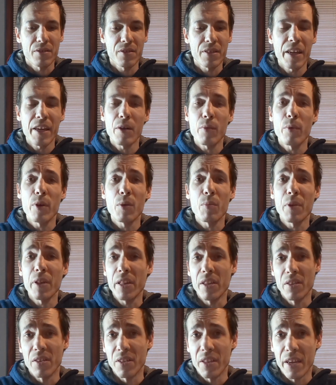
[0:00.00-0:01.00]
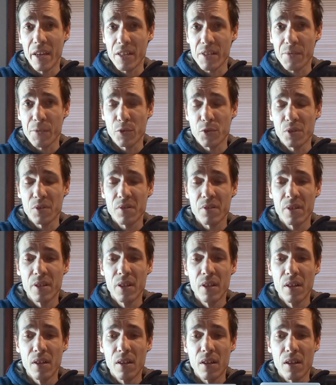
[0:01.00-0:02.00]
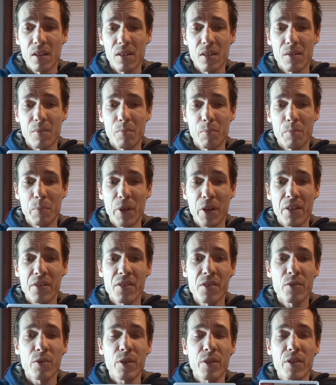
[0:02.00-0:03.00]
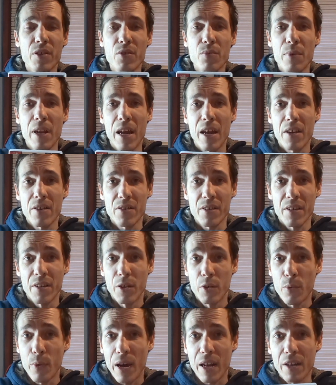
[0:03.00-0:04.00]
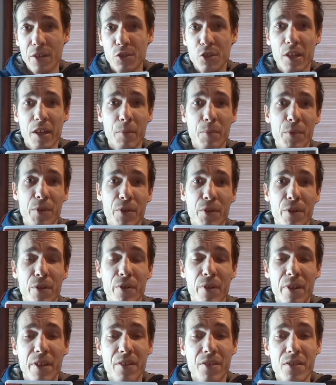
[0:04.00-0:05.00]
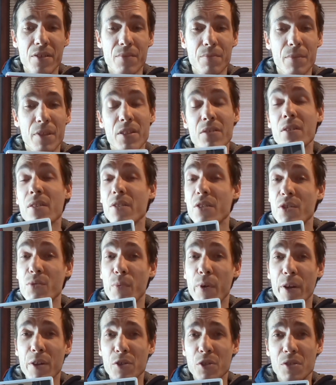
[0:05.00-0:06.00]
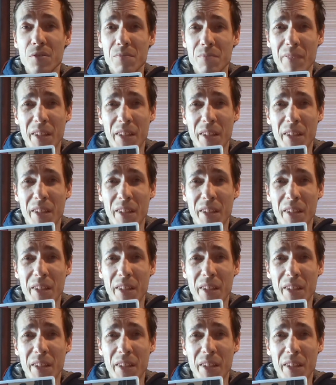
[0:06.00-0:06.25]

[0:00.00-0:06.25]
take when you play the DS version. But considering this one has a new added chapter, it's on the Switch,